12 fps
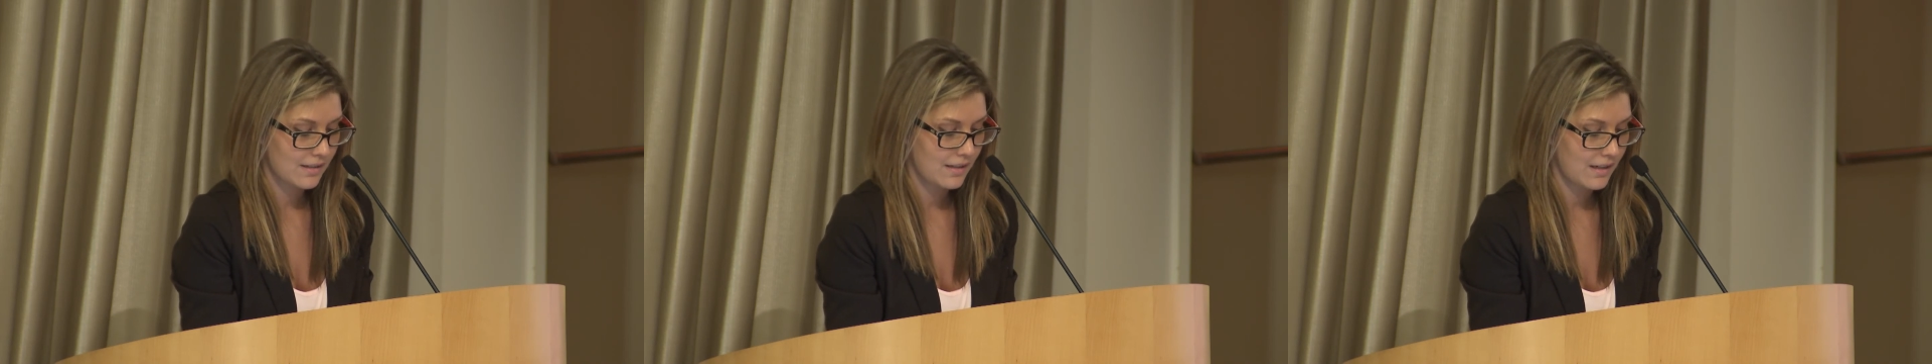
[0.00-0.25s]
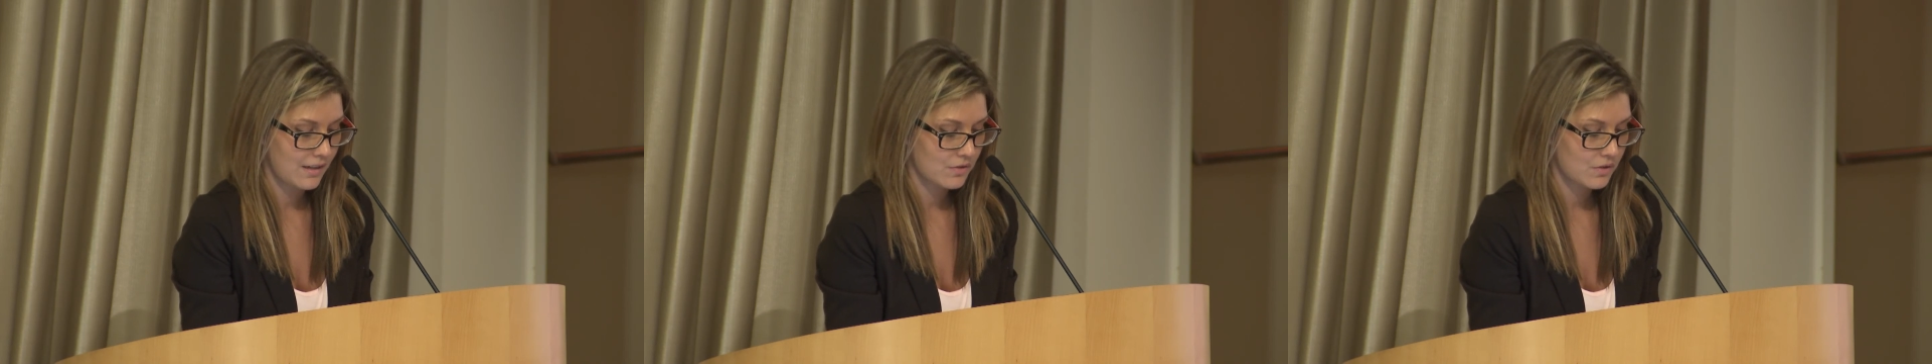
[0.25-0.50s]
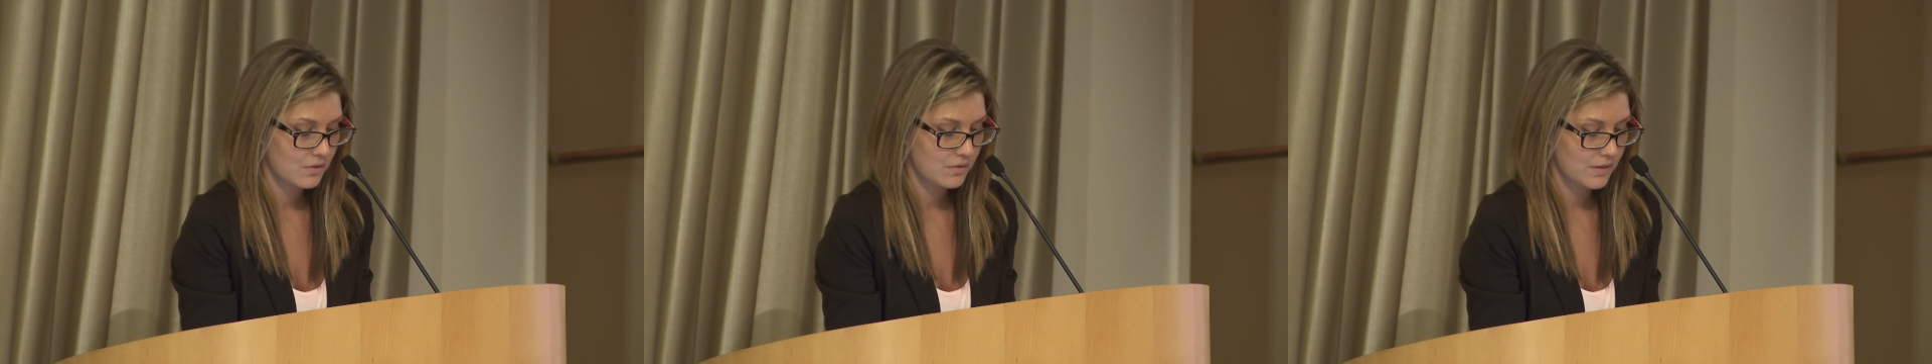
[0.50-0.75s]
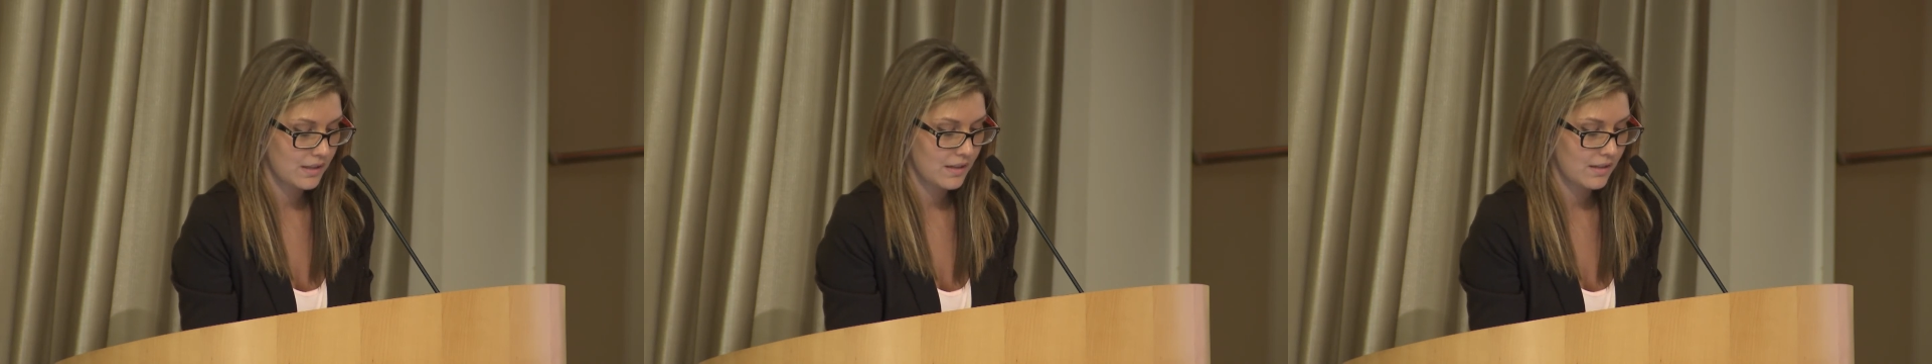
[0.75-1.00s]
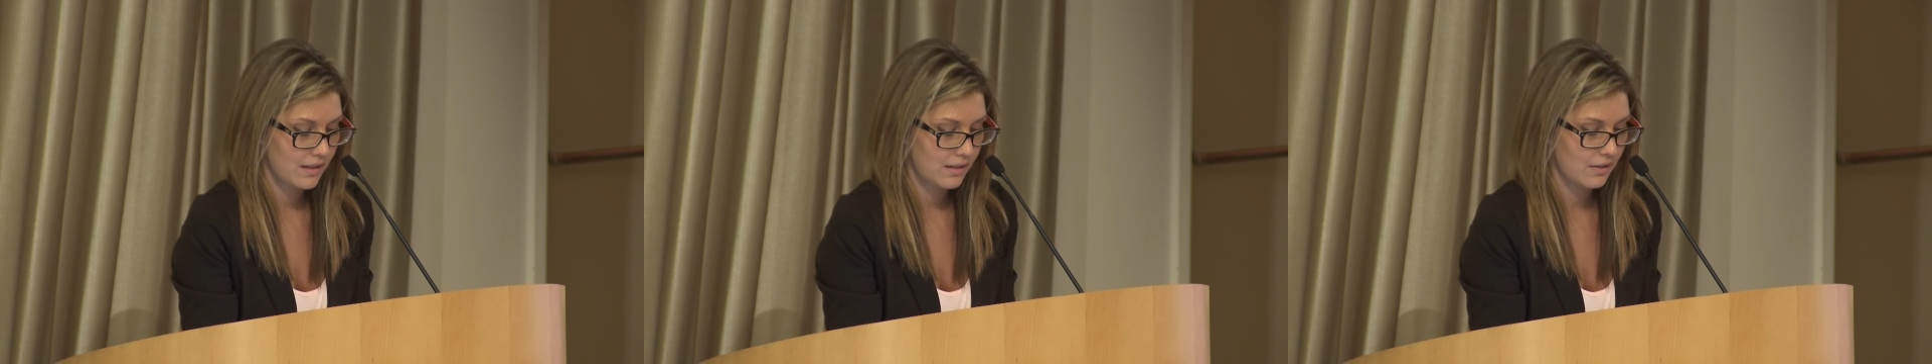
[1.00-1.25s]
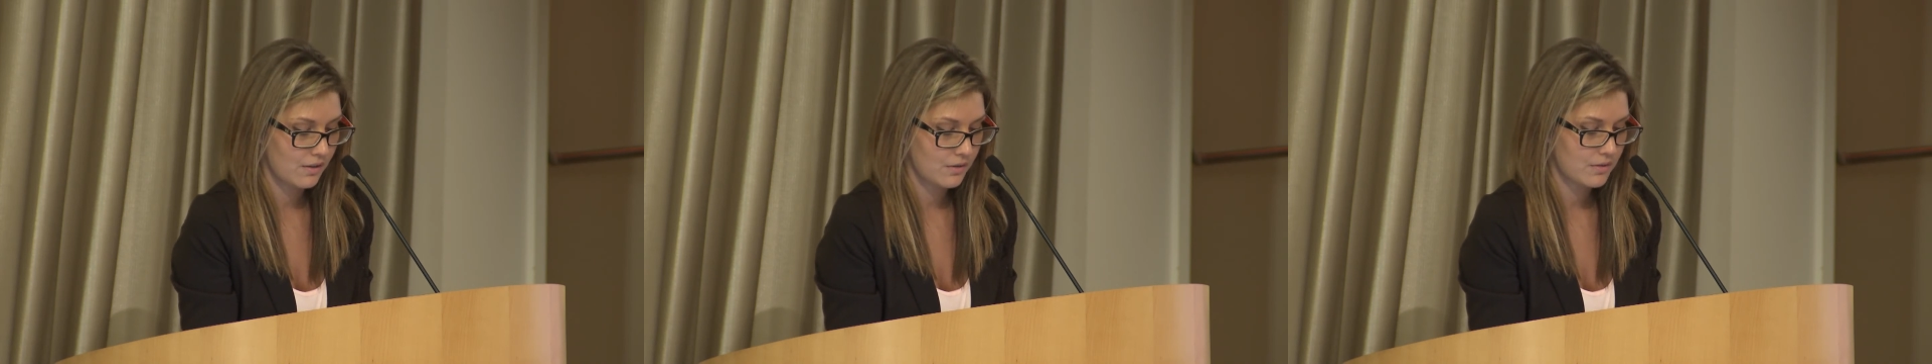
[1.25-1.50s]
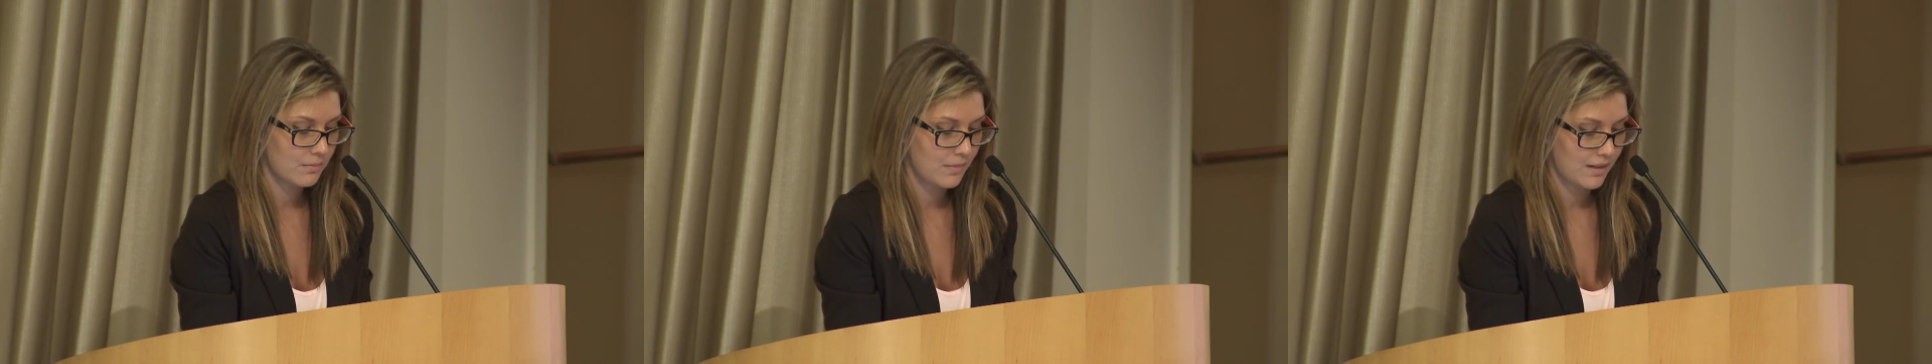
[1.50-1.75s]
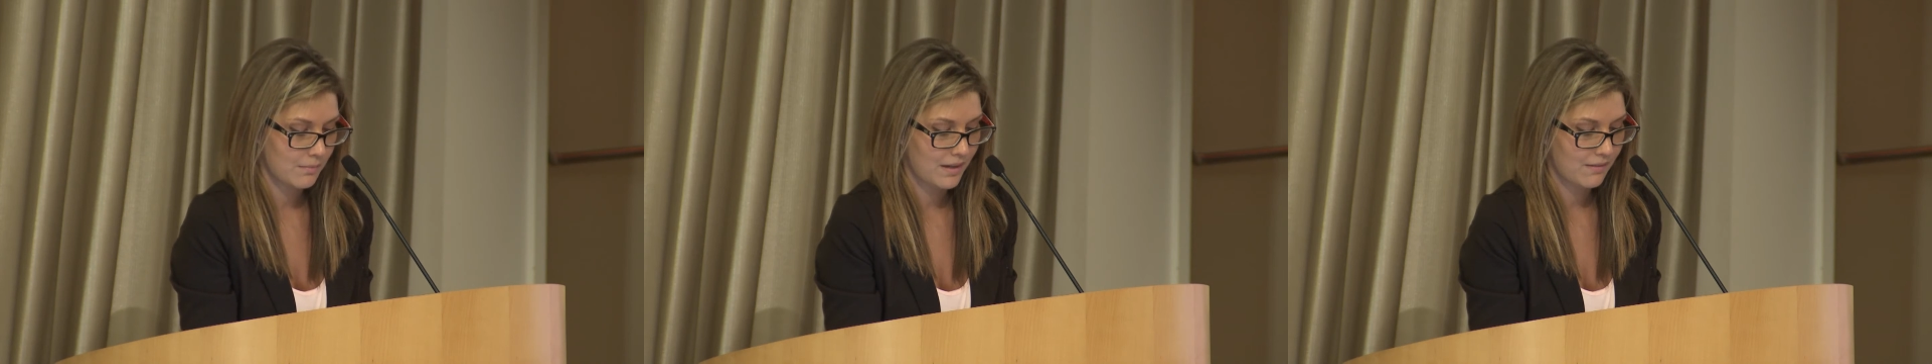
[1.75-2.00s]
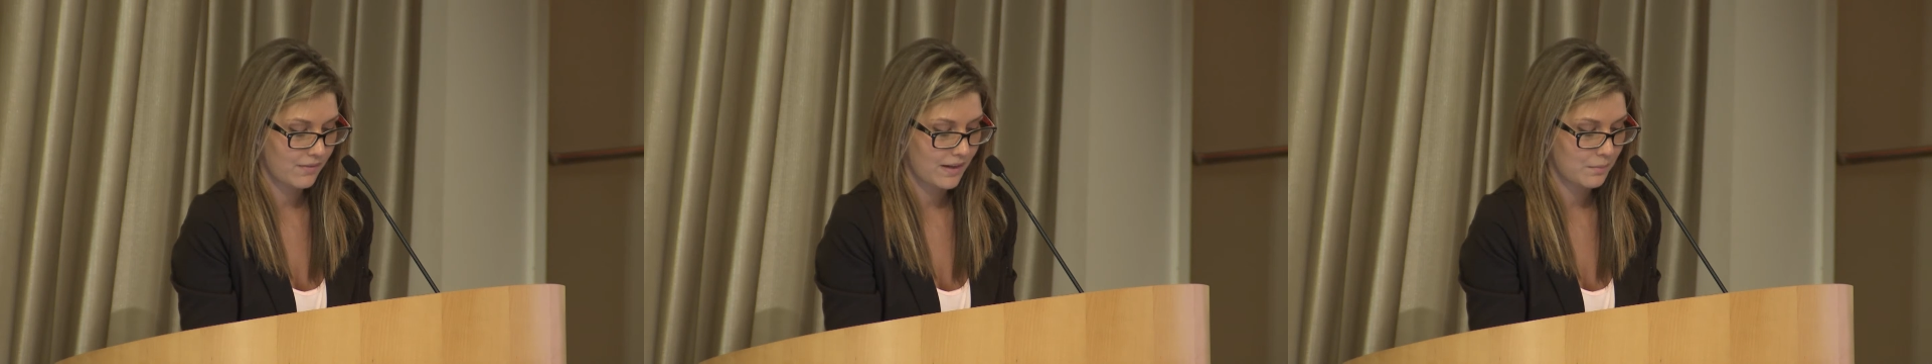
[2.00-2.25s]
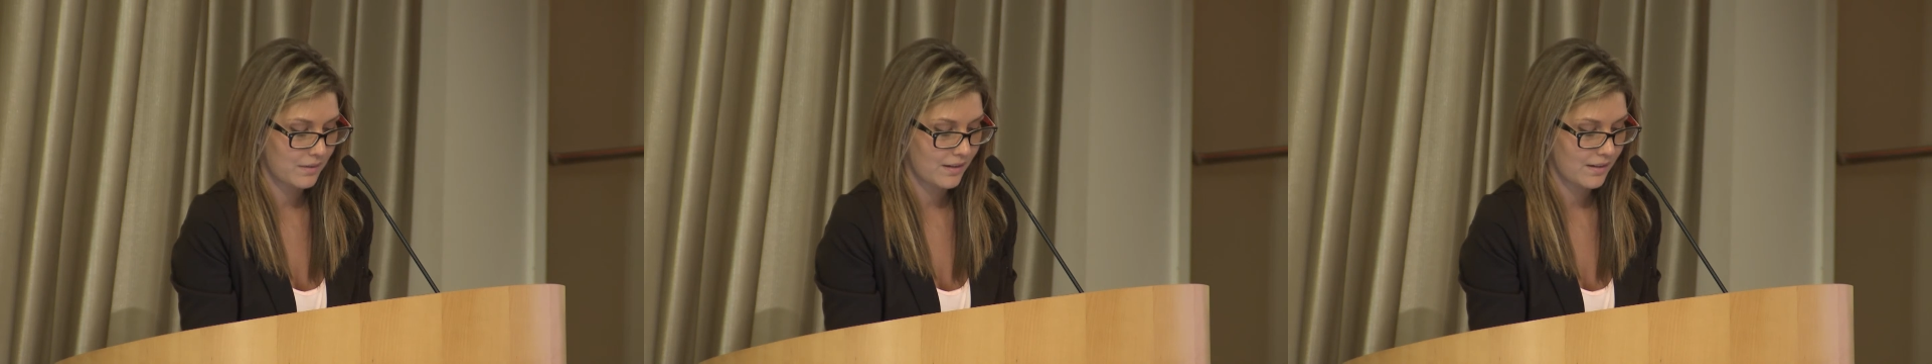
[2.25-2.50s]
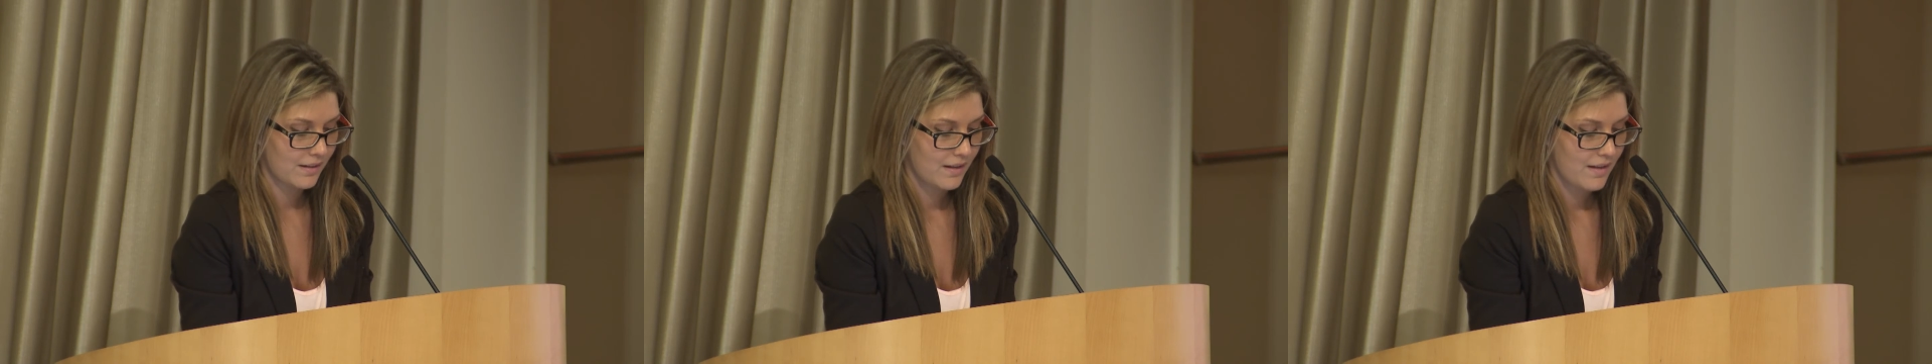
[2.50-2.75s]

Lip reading: and he is truly a hero to me and my family.